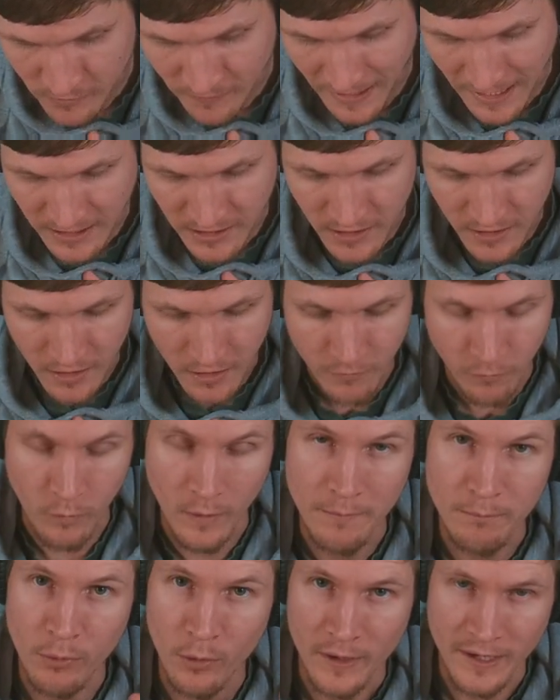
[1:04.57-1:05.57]
factor of
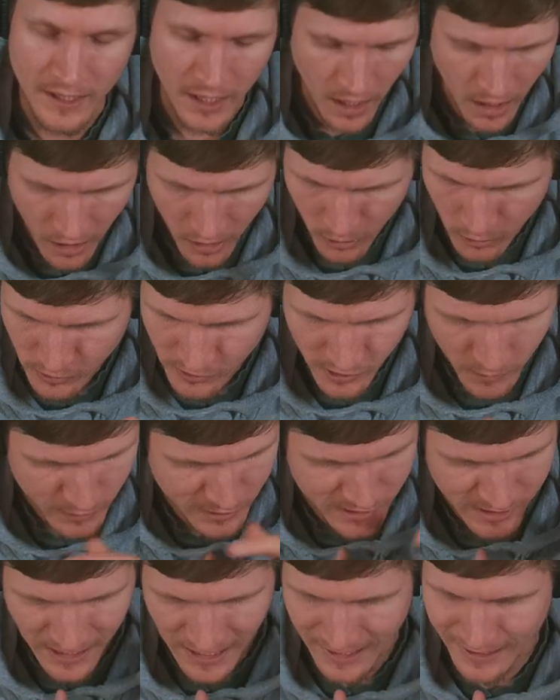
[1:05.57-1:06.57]
1.0, so
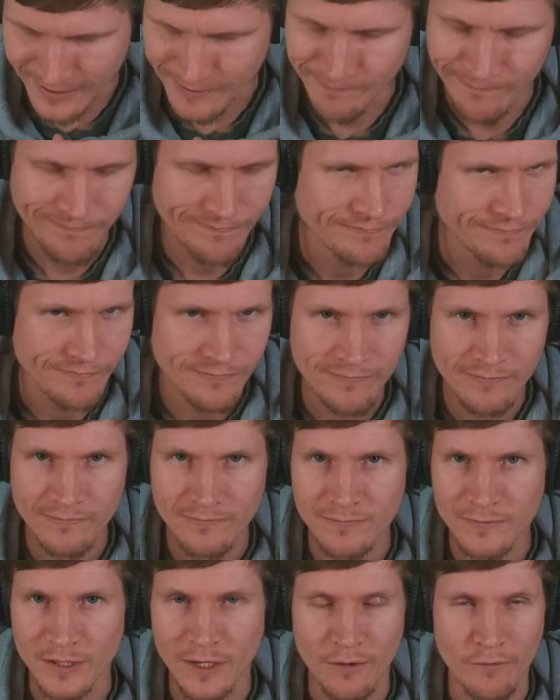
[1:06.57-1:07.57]
it's not a,
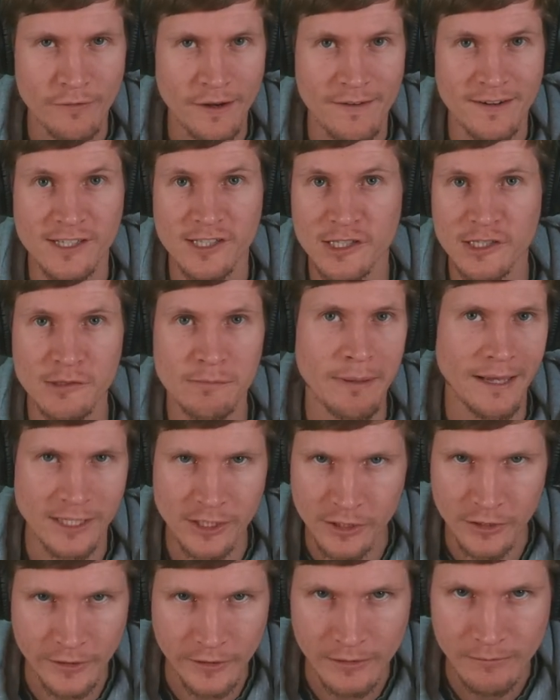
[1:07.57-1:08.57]
you know, very
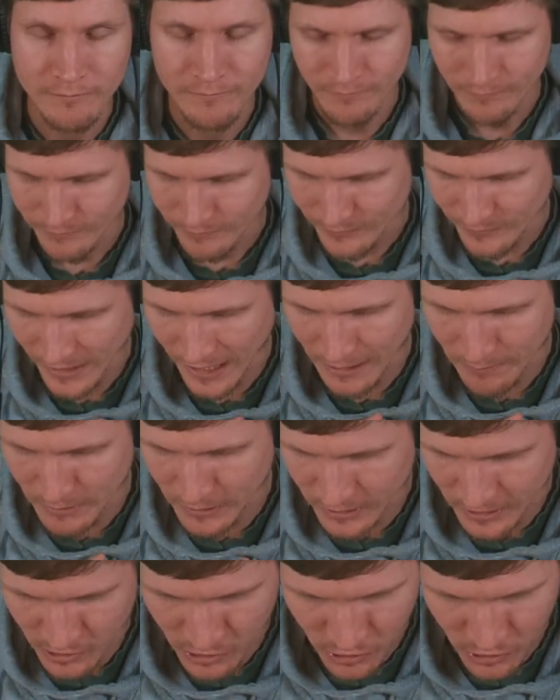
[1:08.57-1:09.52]
special non-building